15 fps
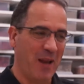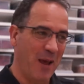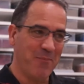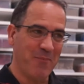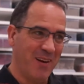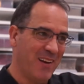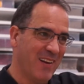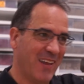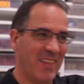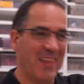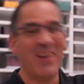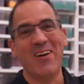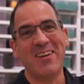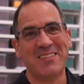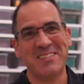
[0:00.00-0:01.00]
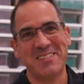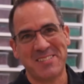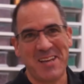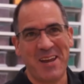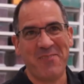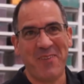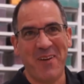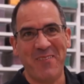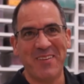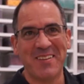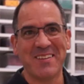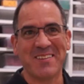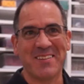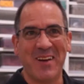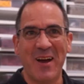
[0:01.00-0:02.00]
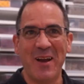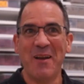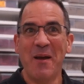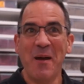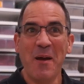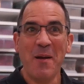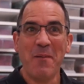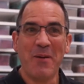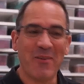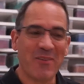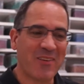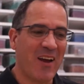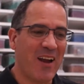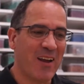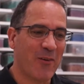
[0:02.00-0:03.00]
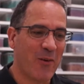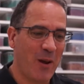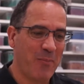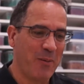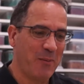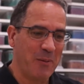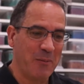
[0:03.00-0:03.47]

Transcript: Admittedly, they're nice and safe over to the side, but it was kind of creepy.